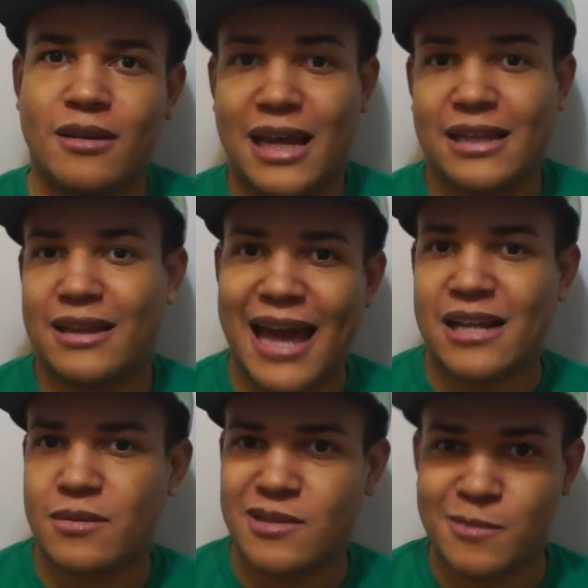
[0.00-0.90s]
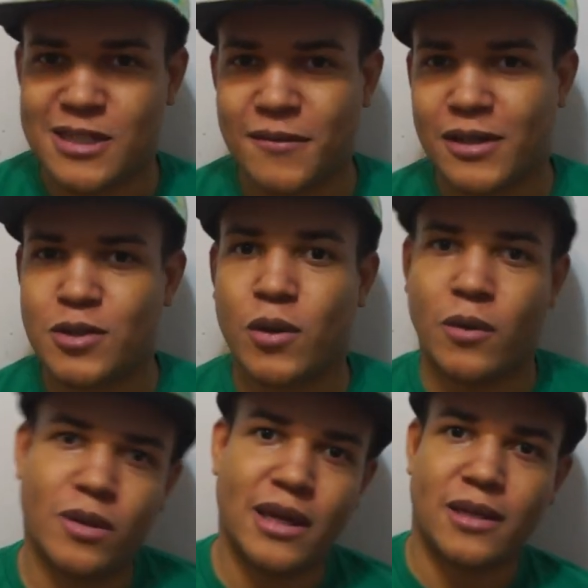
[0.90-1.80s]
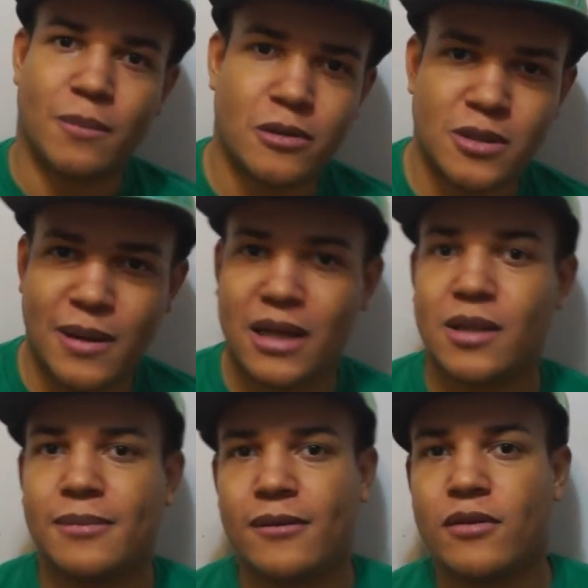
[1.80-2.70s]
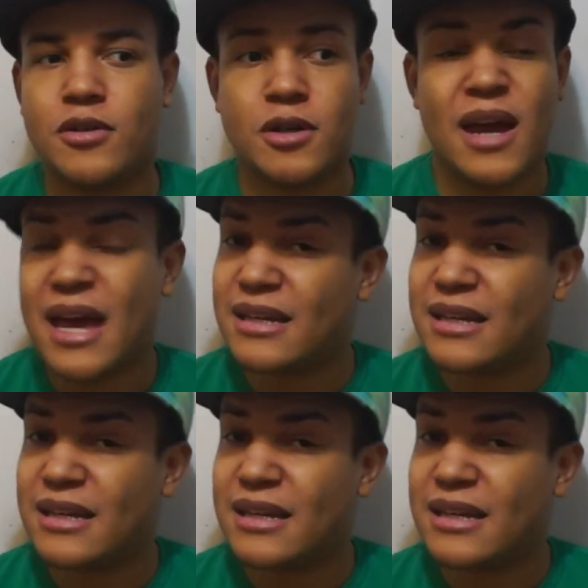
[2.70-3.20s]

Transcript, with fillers: like that specific story with like the post-apocalyptic future,